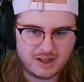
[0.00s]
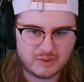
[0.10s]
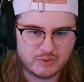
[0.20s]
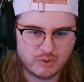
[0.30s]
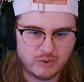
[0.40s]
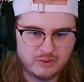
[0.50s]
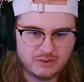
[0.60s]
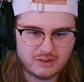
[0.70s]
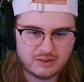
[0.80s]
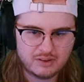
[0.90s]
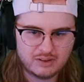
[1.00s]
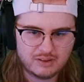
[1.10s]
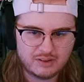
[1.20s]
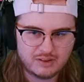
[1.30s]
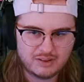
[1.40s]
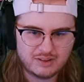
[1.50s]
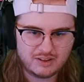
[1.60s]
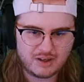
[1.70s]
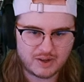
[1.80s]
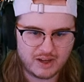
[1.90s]
We roll.
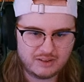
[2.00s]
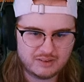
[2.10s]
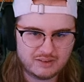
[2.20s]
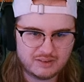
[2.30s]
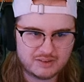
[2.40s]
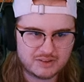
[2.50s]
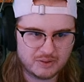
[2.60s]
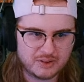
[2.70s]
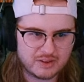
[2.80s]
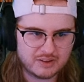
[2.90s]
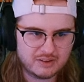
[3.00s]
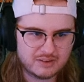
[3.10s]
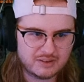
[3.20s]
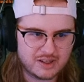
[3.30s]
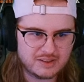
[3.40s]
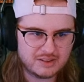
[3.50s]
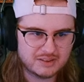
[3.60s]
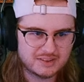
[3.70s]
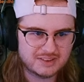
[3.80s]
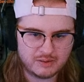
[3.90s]
Okay. Still nothing. Crazy.
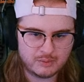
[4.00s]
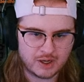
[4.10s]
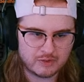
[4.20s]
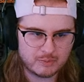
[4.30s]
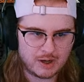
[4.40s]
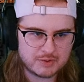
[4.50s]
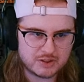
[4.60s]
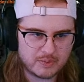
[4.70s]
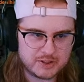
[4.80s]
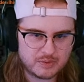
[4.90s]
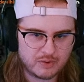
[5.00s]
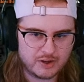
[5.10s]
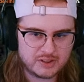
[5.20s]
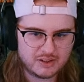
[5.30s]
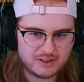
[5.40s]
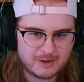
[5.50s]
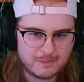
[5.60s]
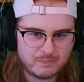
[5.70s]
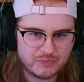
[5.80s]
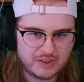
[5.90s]
Whatever. Mom Transpiration. We're crazy.
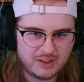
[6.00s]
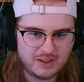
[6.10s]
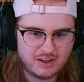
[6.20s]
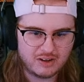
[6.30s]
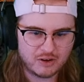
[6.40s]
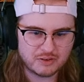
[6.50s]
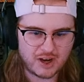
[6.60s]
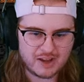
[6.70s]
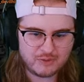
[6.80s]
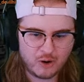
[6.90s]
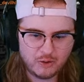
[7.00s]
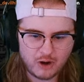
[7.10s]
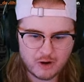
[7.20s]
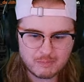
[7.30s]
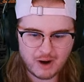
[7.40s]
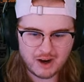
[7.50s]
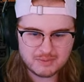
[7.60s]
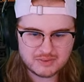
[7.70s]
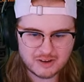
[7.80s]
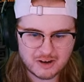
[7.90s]
Our knife. Oh, our
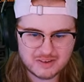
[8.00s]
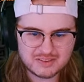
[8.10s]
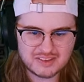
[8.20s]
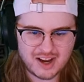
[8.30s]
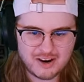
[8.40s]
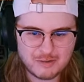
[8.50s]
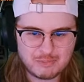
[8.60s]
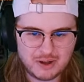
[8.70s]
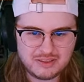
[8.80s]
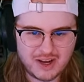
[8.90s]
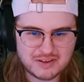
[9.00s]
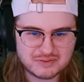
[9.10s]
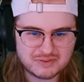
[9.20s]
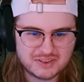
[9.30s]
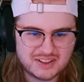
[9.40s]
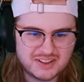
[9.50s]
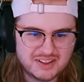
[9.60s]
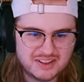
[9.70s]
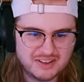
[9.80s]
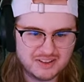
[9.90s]
butt knife.
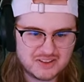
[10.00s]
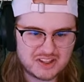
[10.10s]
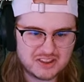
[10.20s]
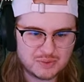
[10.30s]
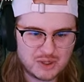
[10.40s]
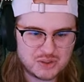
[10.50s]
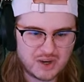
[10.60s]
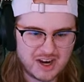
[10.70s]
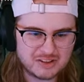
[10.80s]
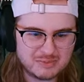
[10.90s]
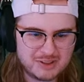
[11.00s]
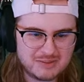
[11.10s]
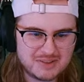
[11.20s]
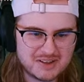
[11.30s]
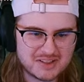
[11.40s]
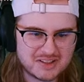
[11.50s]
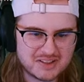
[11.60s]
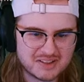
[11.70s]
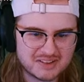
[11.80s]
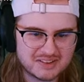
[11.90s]
Looks like the Retractor Beam tiers. That's
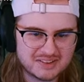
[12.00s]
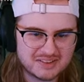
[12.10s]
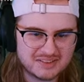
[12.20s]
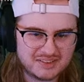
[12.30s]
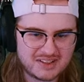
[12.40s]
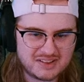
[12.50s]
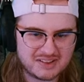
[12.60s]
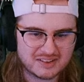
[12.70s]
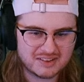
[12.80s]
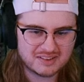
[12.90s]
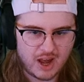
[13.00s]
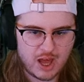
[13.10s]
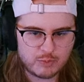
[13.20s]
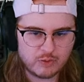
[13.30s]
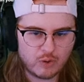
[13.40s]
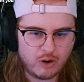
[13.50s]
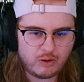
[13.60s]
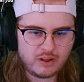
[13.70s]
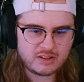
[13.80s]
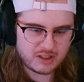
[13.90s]
sick. That's sick. And we
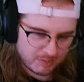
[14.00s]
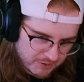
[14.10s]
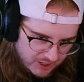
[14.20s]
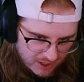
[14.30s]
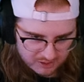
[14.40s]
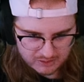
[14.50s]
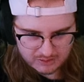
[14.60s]
roll into Ipecac.